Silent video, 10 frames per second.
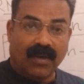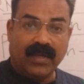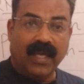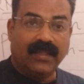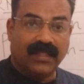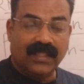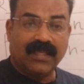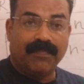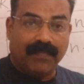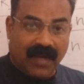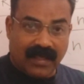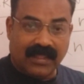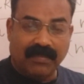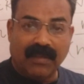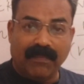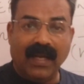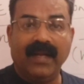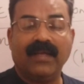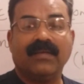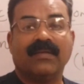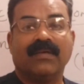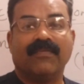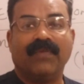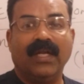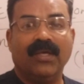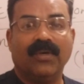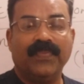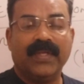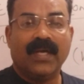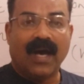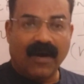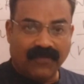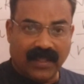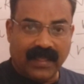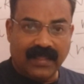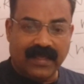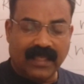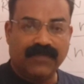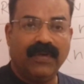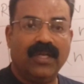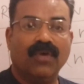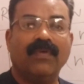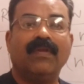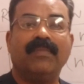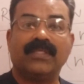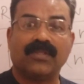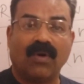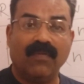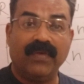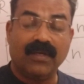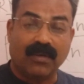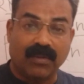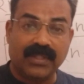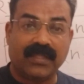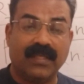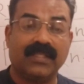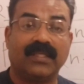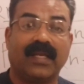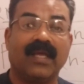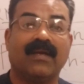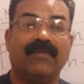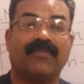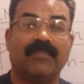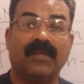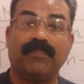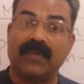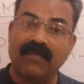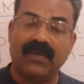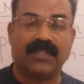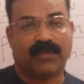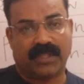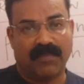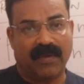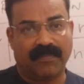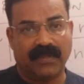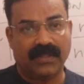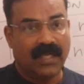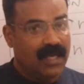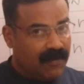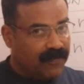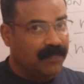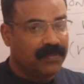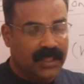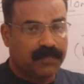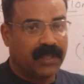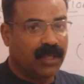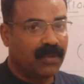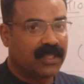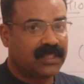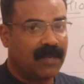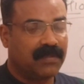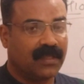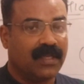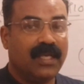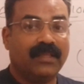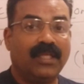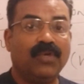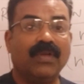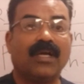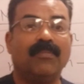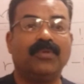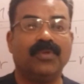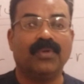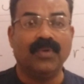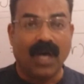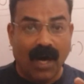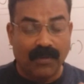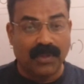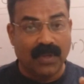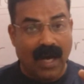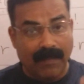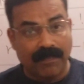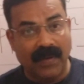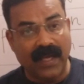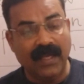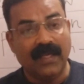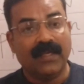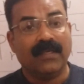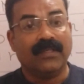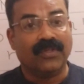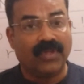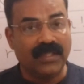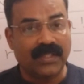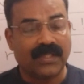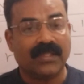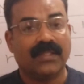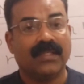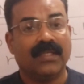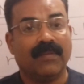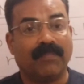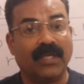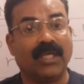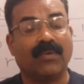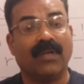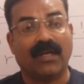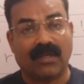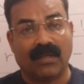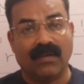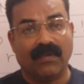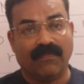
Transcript: Okay, this is the concept building video. After that, next video we will be solving questions taken from the previous question papers from this particular chapter. Then you will come to know how to apply this particular